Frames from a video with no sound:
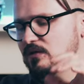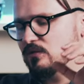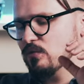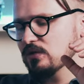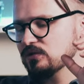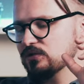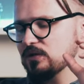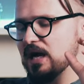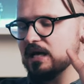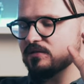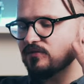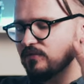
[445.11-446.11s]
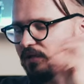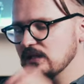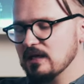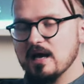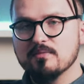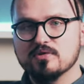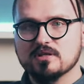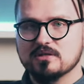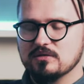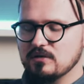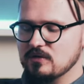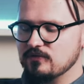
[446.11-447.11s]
want to add 3d captions to your